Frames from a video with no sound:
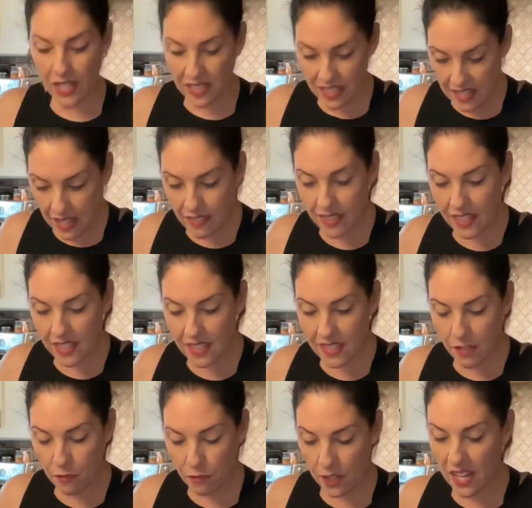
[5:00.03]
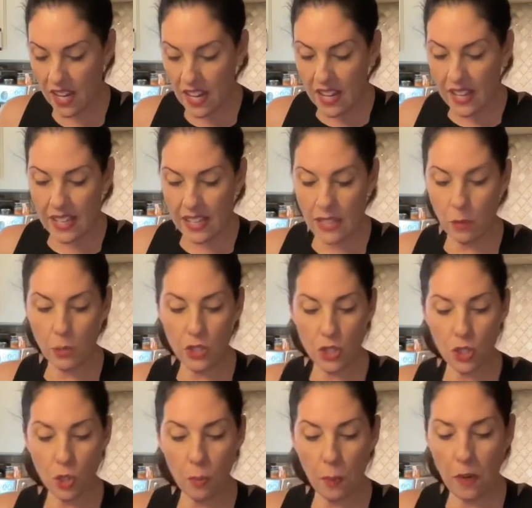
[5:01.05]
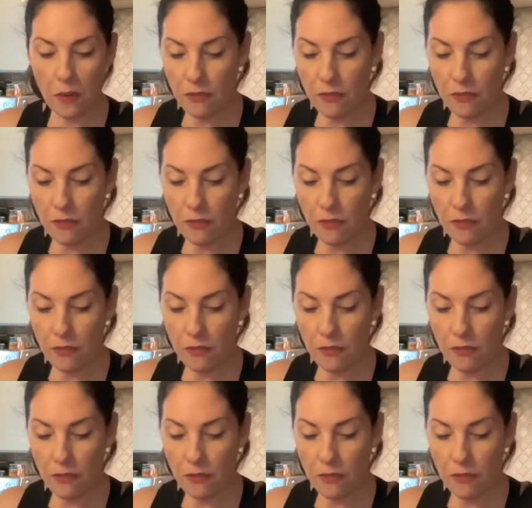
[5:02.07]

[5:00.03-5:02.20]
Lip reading: nothing different. And it was super